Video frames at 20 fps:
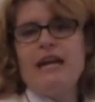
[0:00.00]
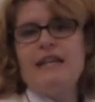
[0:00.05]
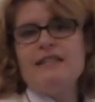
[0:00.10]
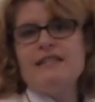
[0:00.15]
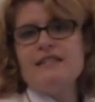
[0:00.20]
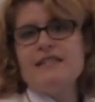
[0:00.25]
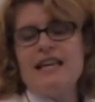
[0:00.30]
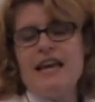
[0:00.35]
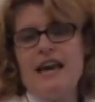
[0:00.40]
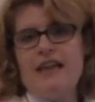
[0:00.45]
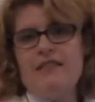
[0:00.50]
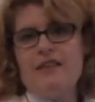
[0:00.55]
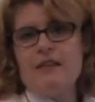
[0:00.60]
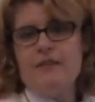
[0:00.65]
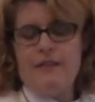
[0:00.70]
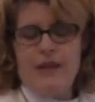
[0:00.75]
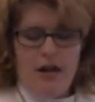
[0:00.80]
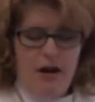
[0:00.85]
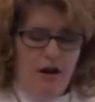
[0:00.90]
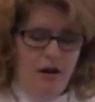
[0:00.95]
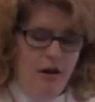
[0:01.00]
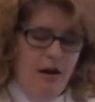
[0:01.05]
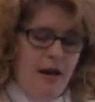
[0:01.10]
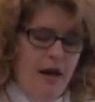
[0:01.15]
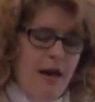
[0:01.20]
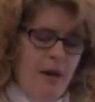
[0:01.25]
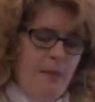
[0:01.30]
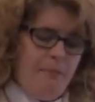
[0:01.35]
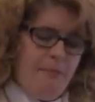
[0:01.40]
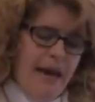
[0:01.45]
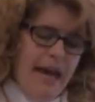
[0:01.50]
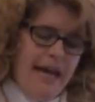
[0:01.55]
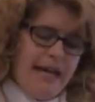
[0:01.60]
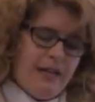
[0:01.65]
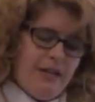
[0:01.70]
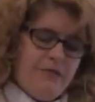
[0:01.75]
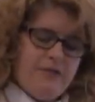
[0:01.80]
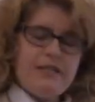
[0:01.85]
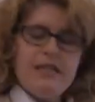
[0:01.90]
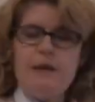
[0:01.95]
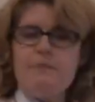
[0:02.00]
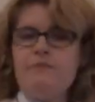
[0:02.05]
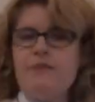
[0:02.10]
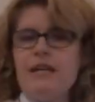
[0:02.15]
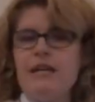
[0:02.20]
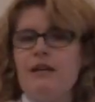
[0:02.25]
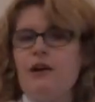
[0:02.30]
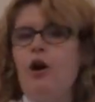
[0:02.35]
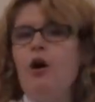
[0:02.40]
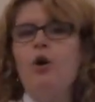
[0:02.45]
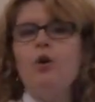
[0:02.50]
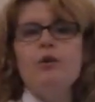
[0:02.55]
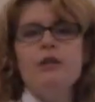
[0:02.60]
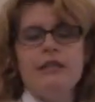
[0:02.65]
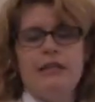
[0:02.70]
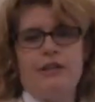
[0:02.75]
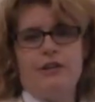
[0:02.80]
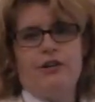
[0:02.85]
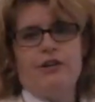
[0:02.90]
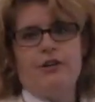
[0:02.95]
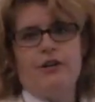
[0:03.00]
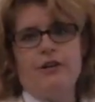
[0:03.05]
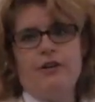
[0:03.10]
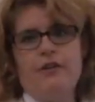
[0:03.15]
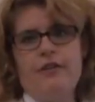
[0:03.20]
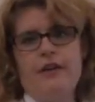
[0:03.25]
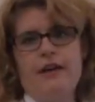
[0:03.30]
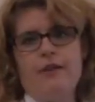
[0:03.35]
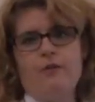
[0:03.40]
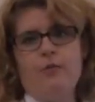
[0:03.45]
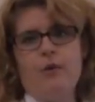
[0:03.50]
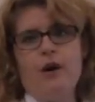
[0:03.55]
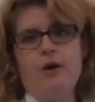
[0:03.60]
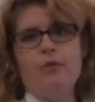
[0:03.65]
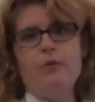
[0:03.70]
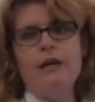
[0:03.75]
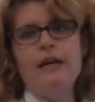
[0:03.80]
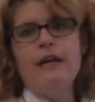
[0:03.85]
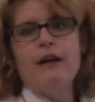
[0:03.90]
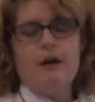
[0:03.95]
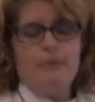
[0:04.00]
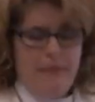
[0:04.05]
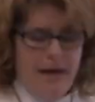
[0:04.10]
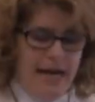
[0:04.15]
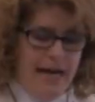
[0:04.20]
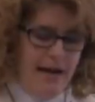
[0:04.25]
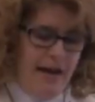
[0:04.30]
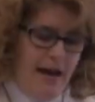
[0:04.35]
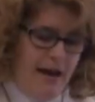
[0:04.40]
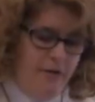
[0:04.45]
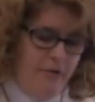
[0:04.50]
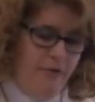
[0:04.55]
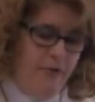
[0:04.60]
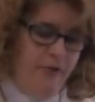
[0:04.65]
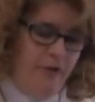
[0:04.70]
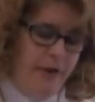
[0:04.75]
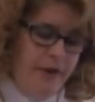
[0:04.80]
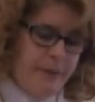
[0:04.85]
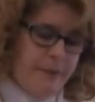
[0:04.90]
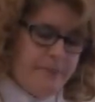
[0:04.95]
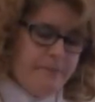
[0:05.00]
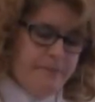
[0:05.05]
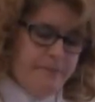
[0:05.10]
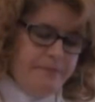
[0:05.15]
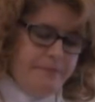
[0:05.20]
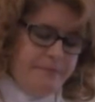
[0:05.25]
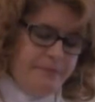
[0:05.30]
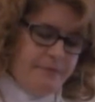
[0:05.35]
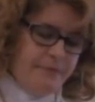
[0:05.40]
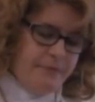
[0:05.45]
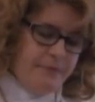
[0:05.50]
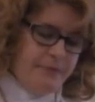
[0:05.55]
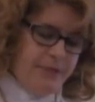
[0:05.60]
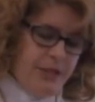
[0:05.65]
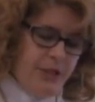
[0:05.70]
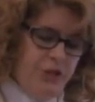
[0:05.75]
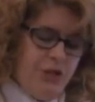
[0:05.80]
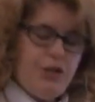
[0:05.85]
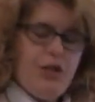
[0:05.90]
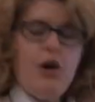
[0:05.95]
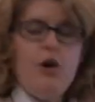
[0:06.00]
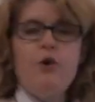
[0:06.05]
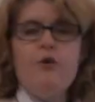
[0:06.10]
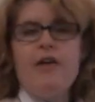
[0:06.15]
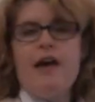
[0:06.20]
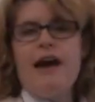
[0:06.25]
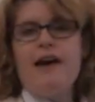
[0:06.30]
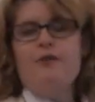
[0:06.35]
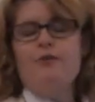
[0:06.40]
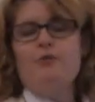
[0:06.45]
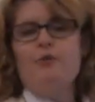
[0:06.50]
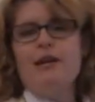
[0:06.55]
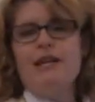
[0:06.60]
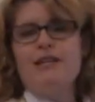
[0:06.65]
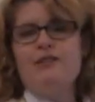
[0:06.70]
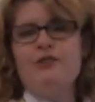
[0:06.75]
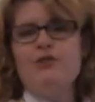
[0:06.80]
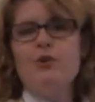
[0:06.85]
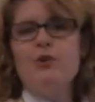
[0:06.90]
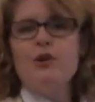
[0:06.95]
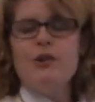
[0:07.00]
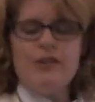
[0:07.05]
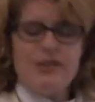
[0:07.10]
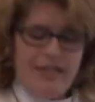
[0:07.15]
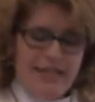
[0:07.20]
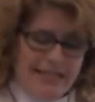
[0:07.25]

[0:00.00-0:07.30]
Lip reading: to say that they're made of something holier than what we are made of. Did you know that when Dorothy